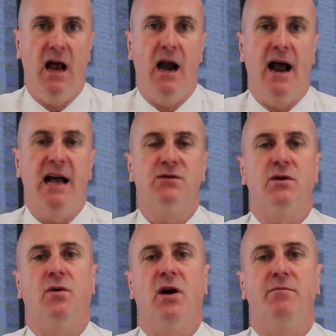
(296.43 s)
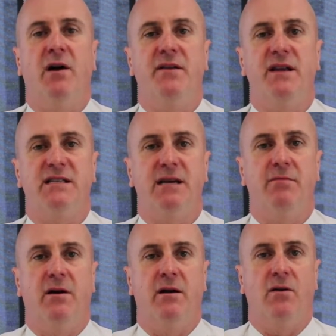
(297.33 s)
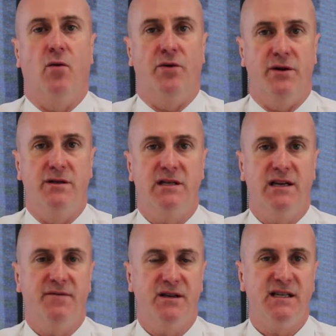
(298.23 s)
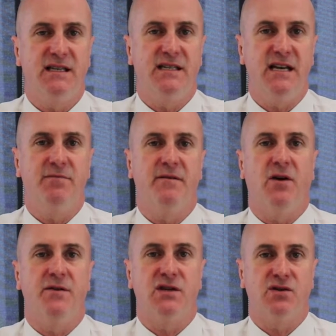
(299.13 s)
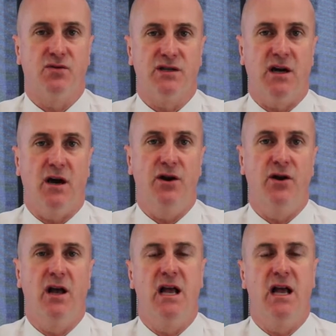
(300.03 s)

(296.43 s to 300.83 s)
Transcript: As required by the December orders, Infosys did provide the source code,